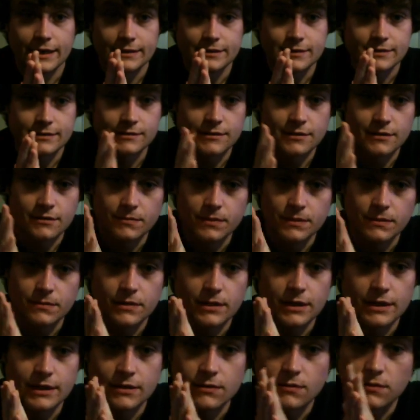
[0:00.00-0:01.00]
yeah,
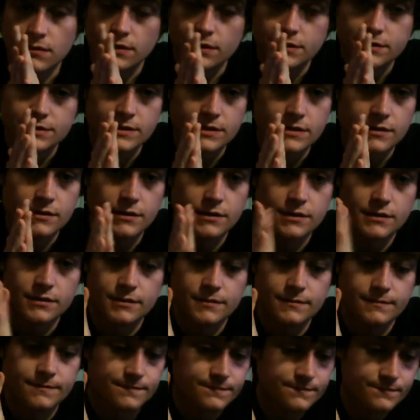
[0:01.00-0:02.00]
much love, you
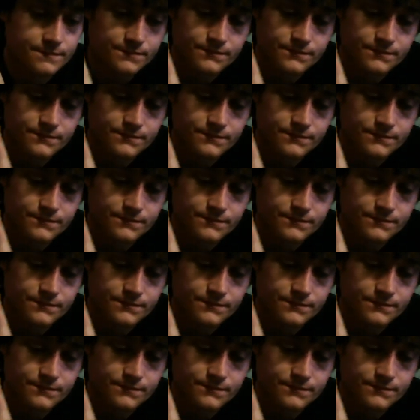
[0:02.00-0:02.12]
guys.